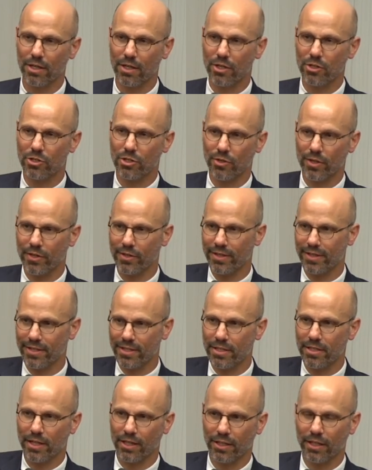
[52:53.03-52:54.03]
So there,
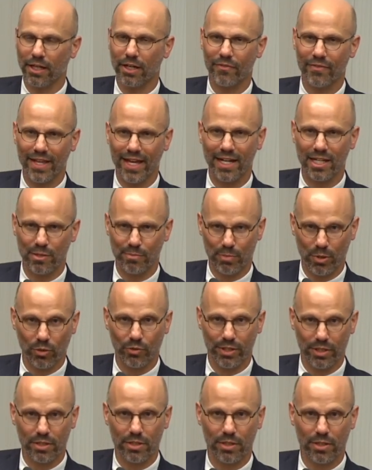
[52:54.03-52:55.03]
a lot of that is
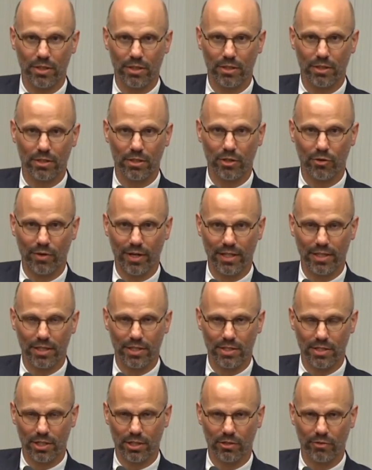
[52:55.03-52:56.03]
built into the, the grant
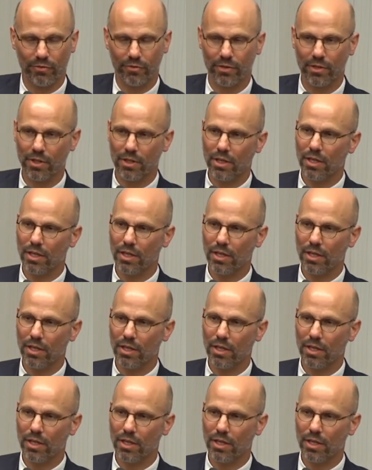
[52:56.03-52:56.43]
itself.